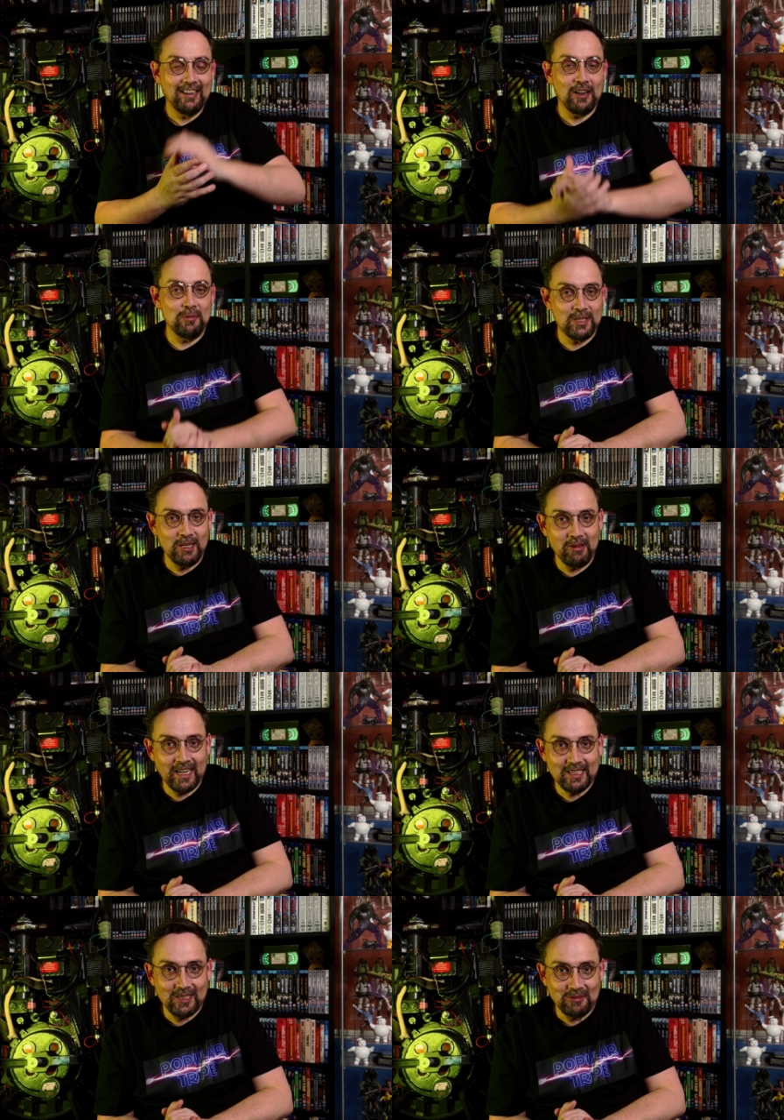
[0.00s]
Hope to see you
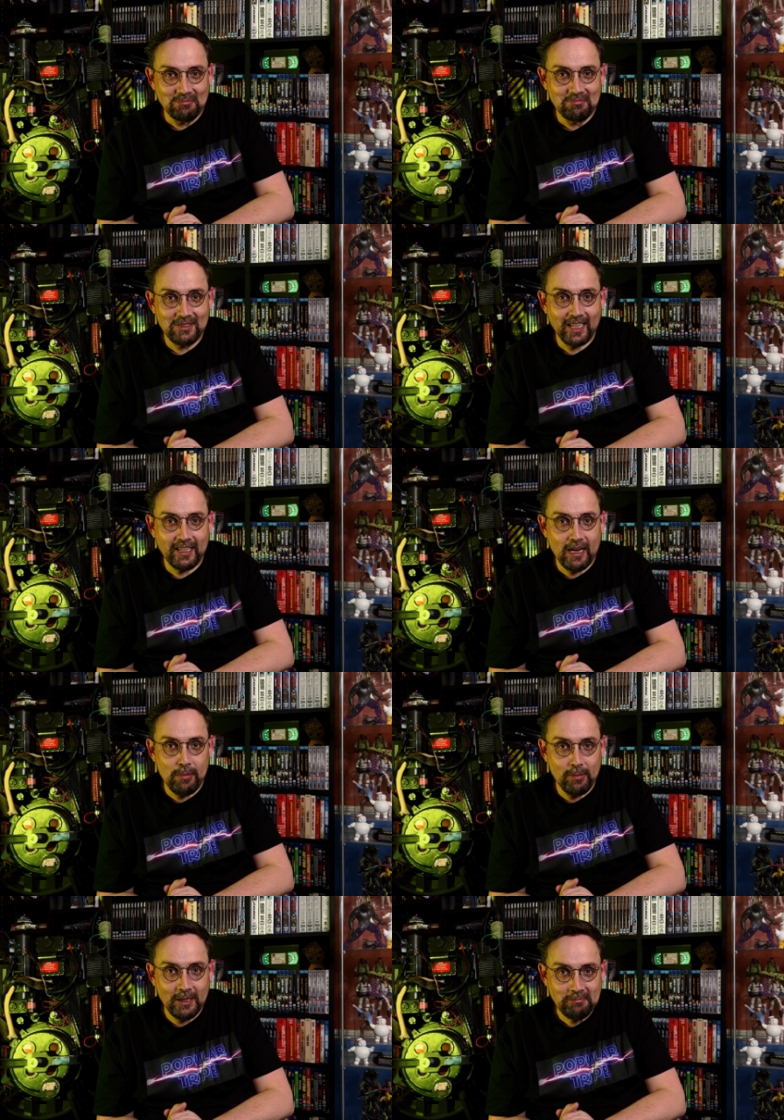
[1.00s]
again soon. Take care.
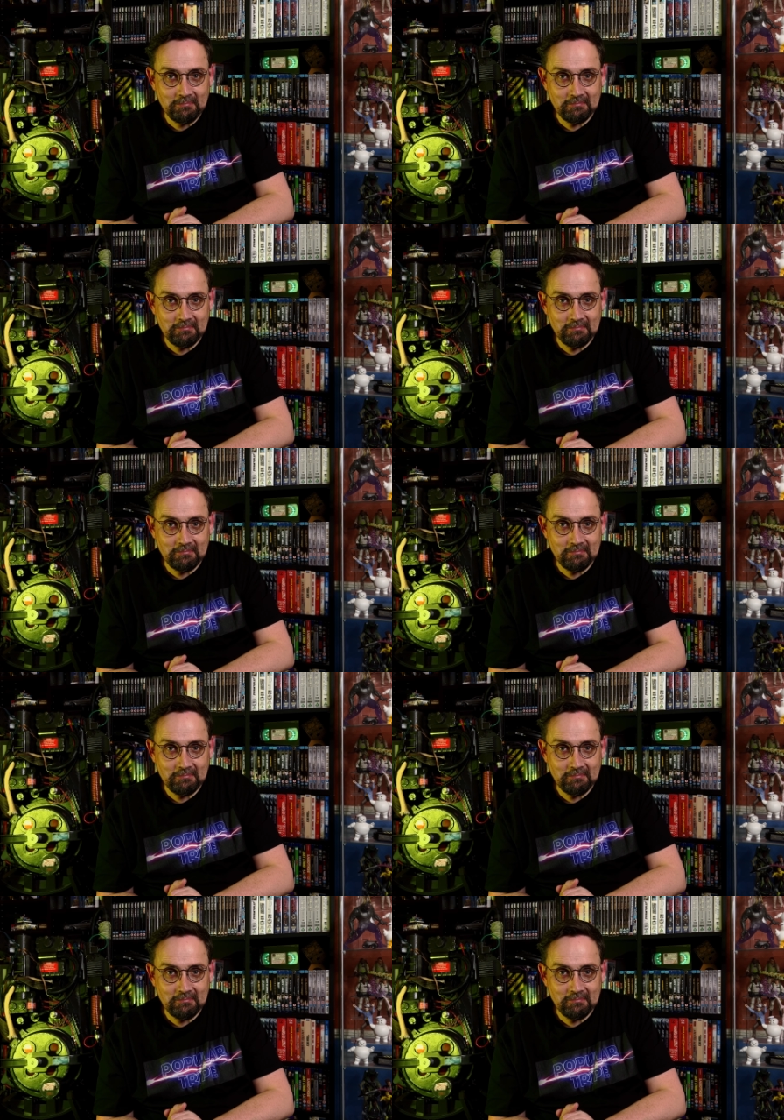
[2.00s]
Bye-bye.